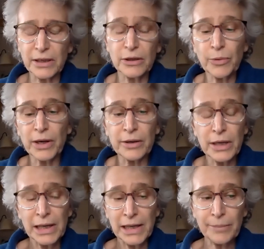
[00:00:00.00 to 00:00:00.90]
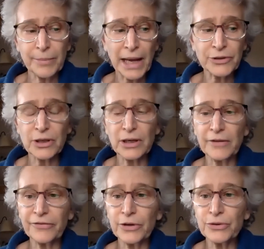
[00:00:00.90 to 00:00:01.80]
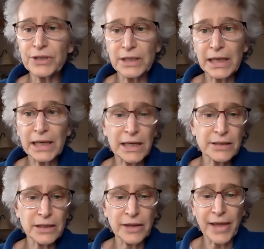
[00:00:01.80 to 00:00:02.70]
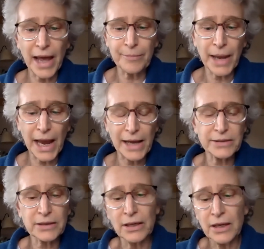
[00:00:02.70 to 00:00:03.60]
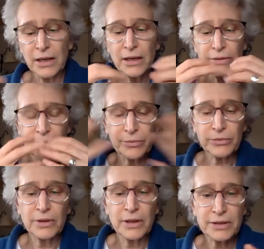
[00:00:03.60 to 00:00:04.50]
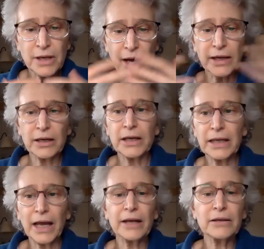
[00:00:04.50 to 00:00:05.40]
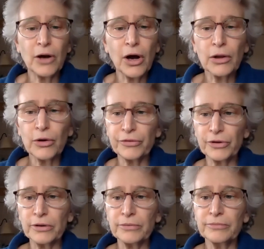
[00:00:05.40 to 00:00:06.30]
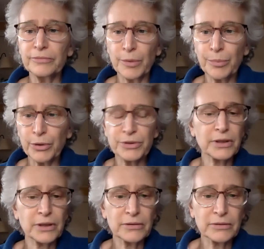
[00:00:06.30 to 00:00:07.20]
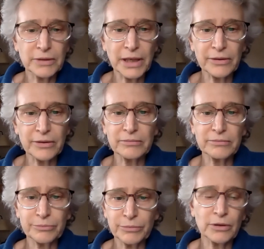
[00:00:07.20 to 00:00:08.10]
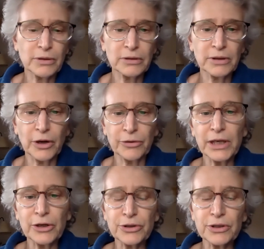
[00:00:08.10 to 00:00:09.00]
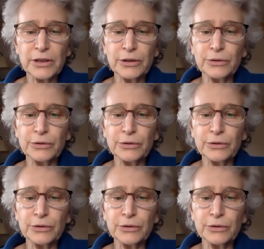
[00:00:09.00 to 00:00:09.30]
You want to imagine if you sneeze in that mask, it's not going to get all over the person near to you.